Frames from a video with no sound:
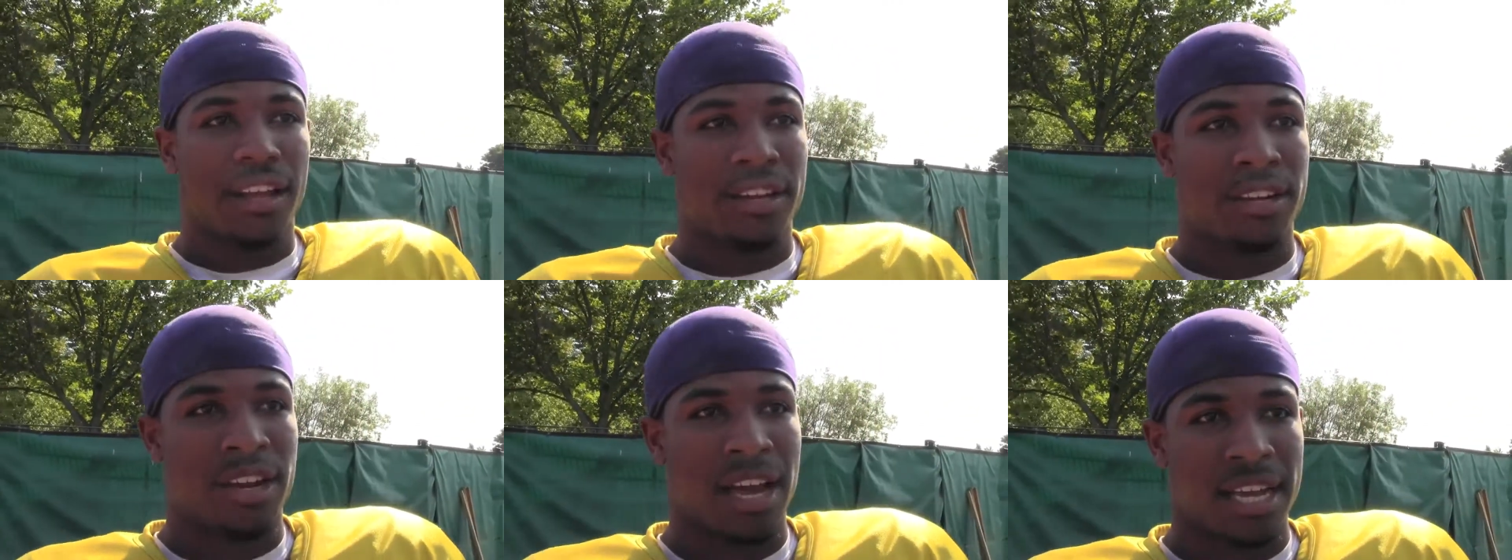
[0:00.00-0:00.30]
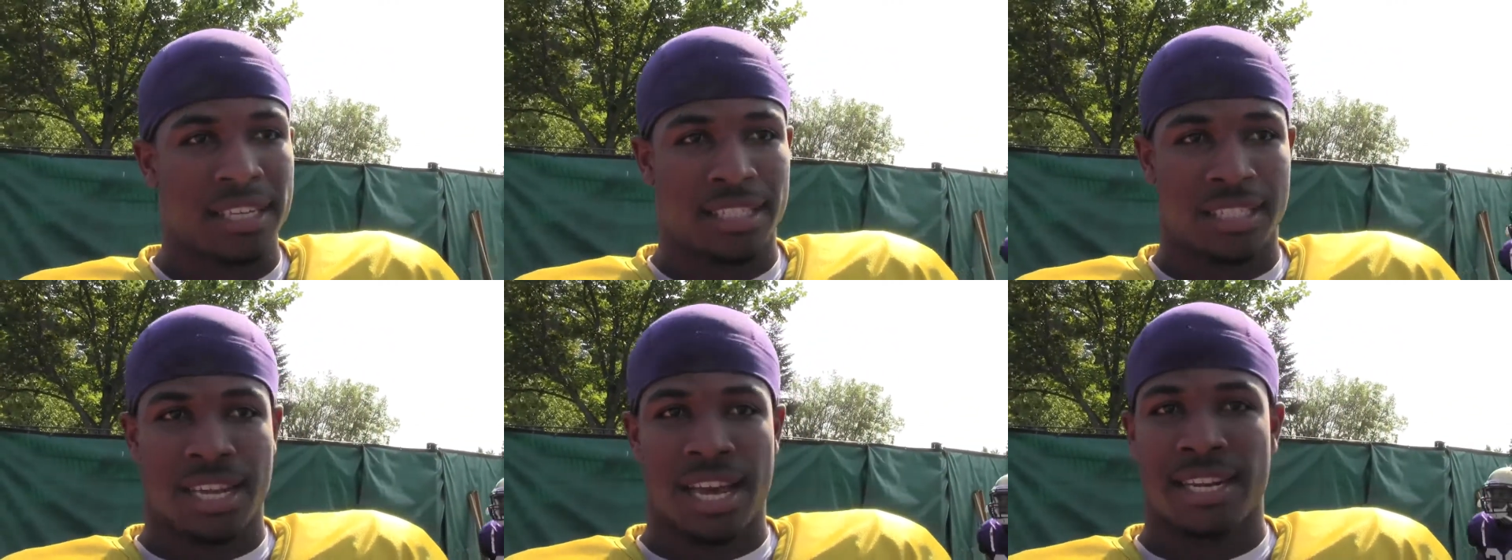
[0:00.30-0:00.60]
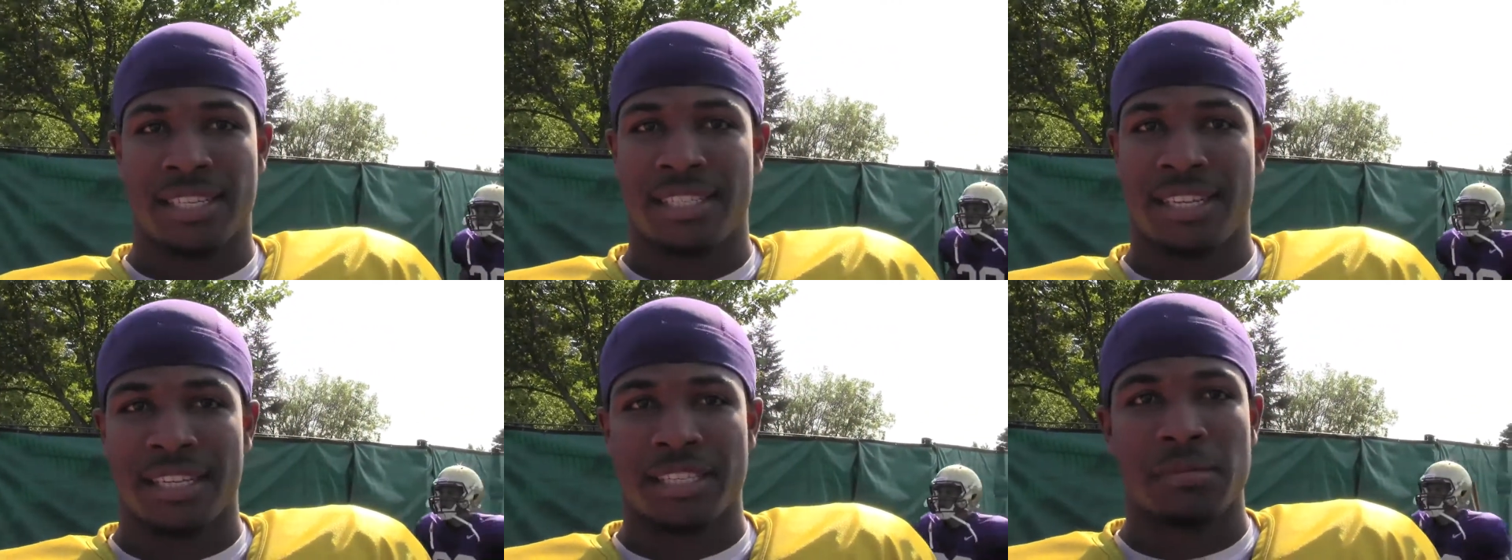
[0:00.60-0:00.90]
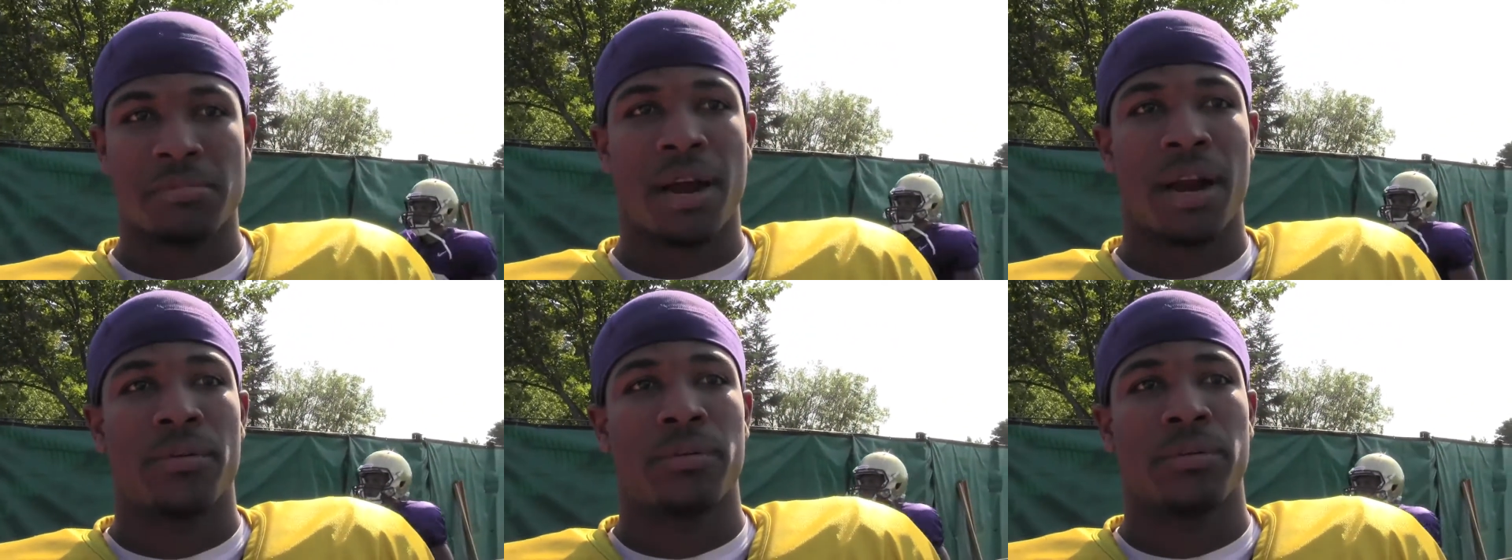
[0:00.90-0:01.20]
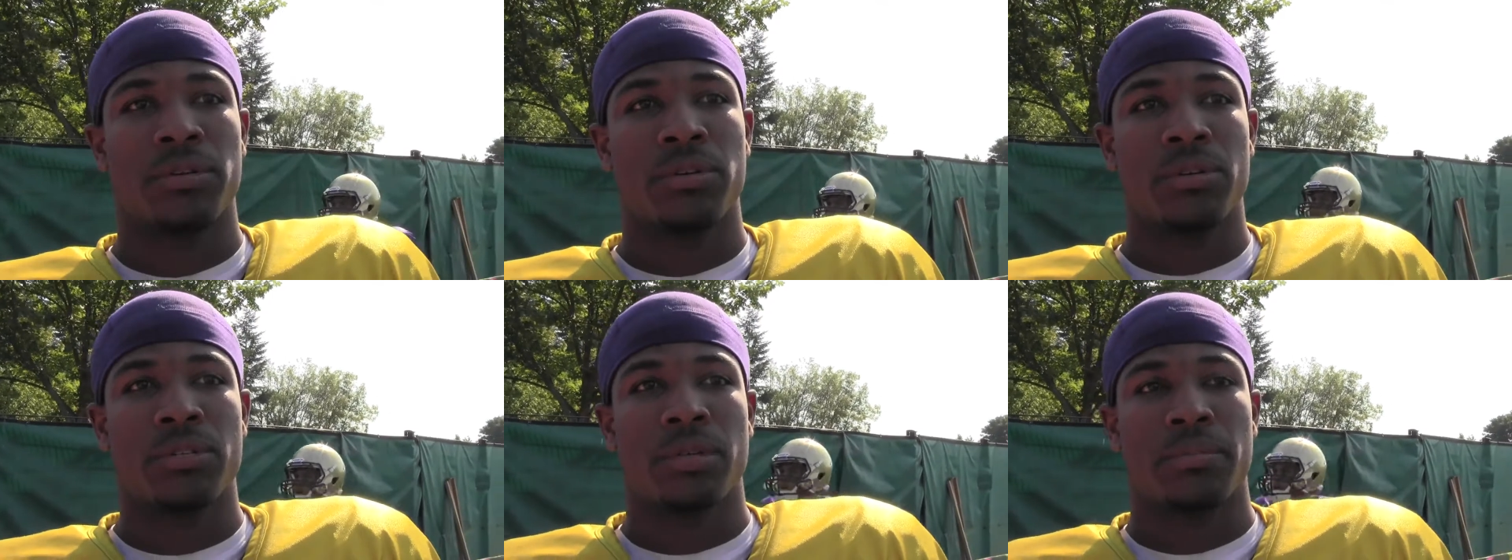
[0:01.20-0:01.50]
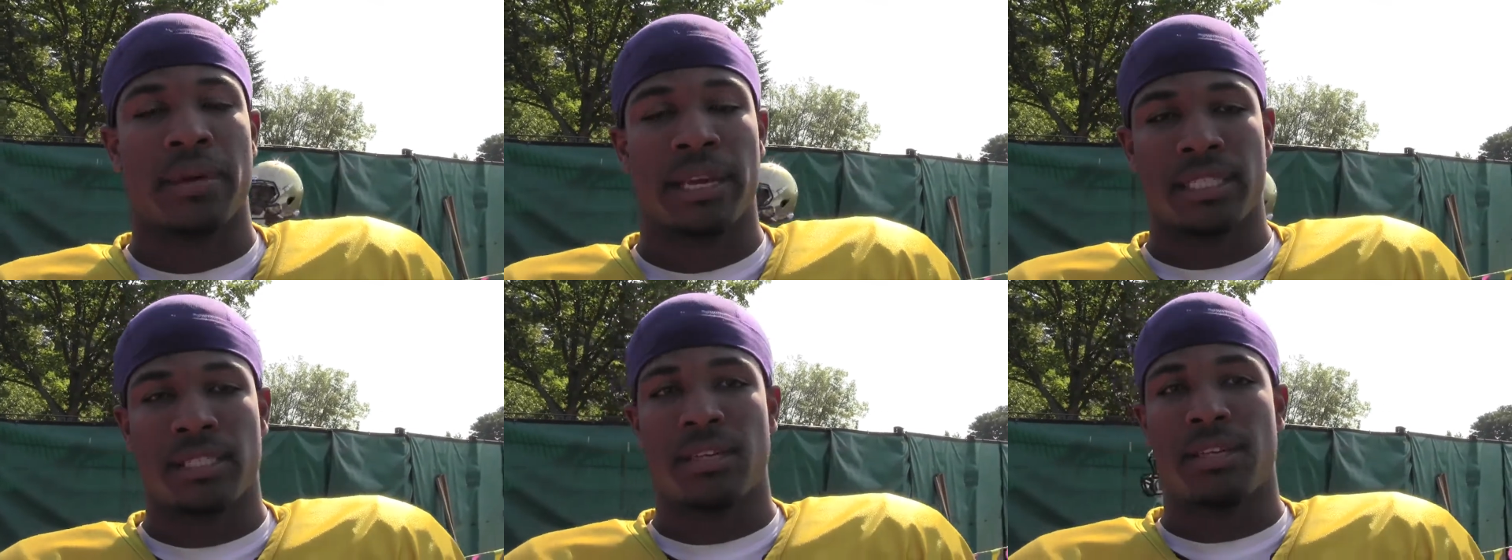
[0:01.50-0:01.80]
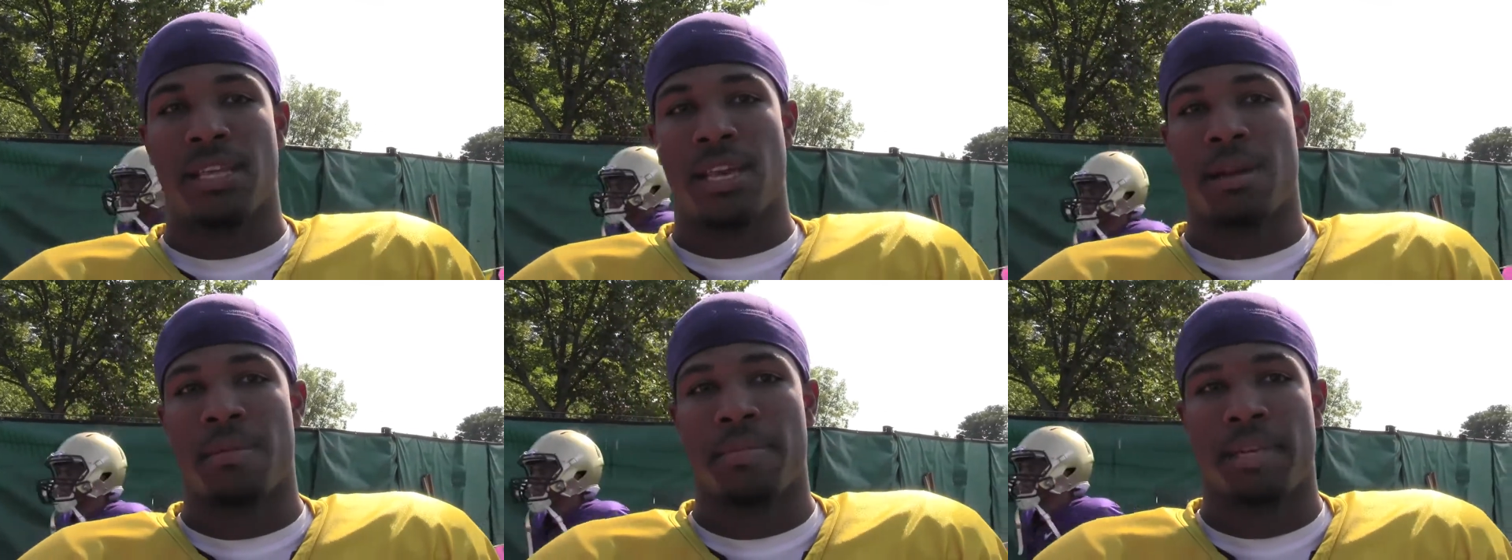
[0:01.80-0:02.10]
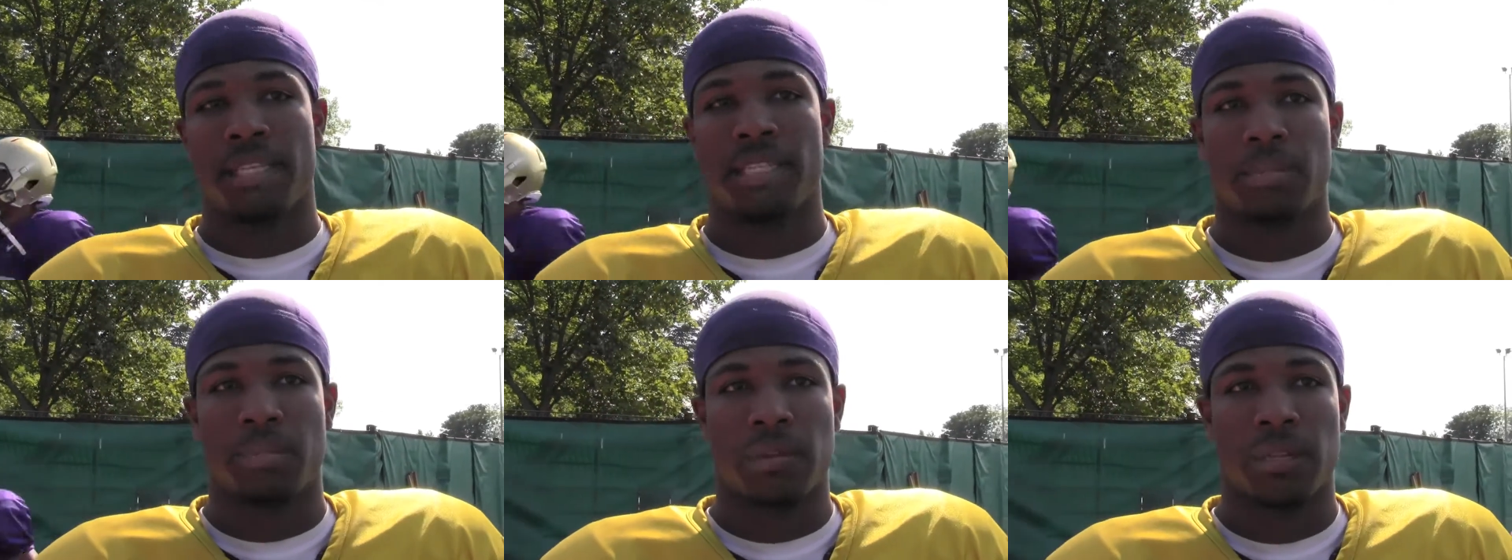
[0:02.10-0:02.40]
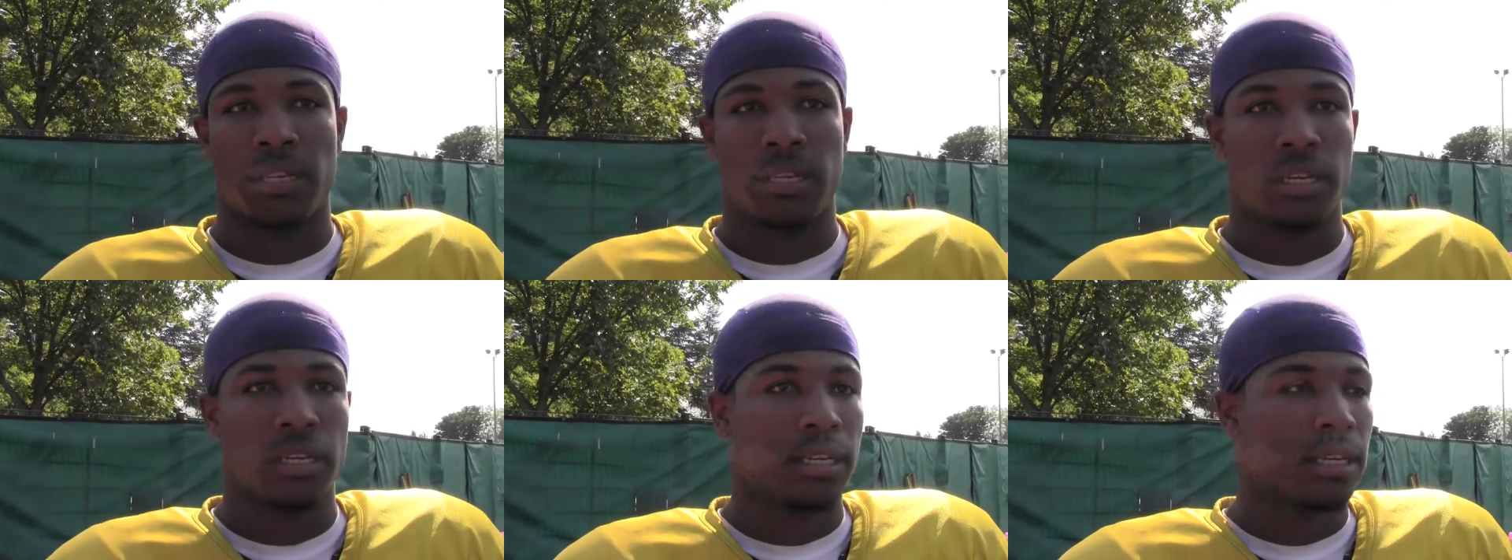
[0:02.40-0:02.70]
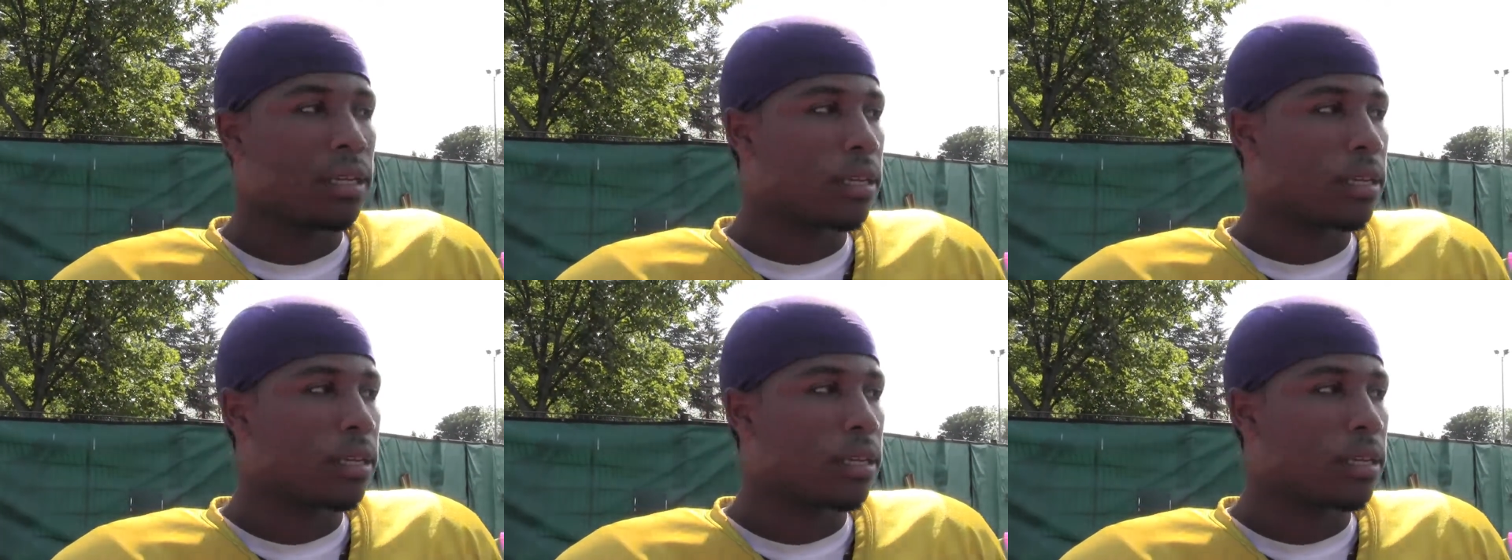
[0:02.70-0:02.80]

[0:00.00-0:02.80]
you know, I just got to stick to my rules and make sure that I'm disciplined.